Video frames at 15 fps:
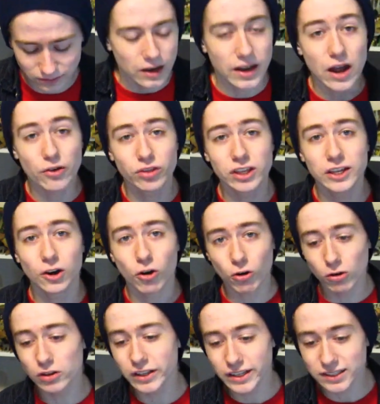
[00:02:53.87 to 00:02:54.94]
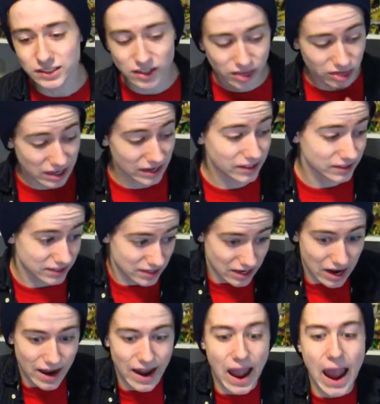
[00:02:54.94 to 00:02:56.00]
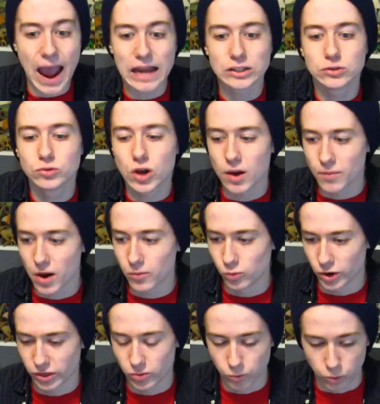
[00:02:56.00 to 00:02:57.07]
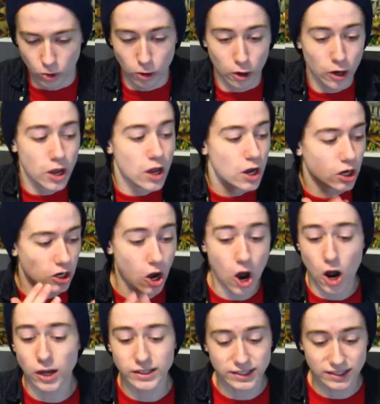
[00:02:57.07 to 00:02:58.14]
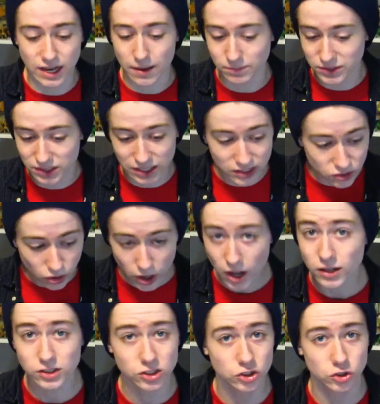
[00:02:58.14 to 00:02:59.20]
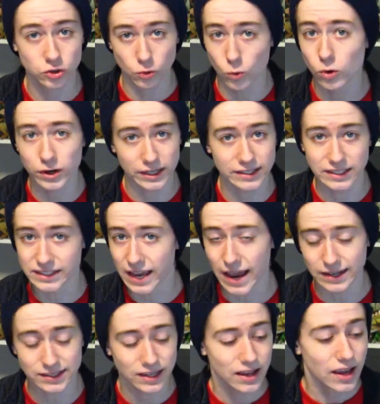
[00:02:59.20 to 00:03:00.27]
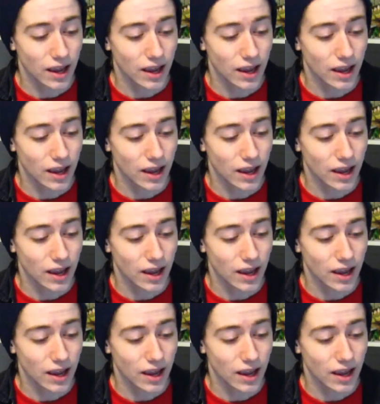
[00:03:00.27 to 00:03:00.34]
Now, the earliest things that I had to come up with were concepts. These are not stories yet.